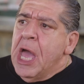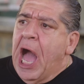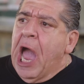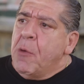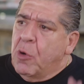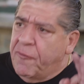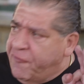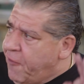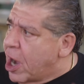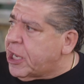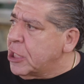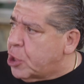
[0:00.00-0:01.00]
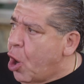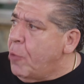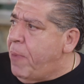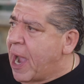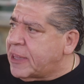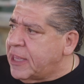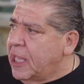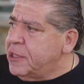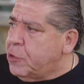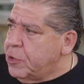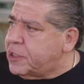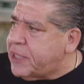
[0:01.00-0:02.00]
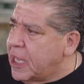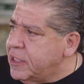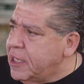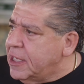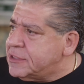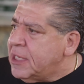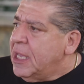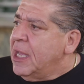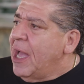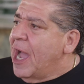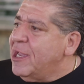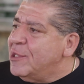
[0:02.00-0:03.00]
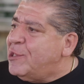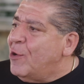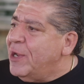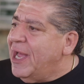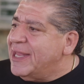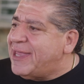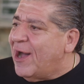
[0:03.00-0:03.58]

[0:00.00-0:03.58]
I will fucking go back there and do the 10 years. How you doing that,